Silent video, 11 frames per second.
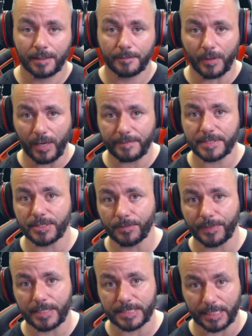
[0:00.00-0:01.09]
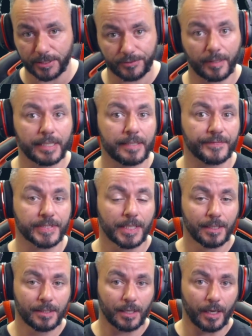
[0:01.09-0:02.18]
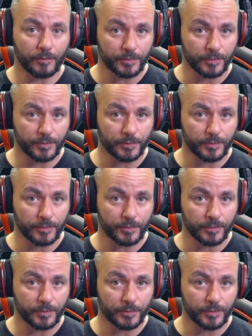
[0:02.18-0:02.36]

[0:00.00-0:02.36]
But I am the sort of person that craves a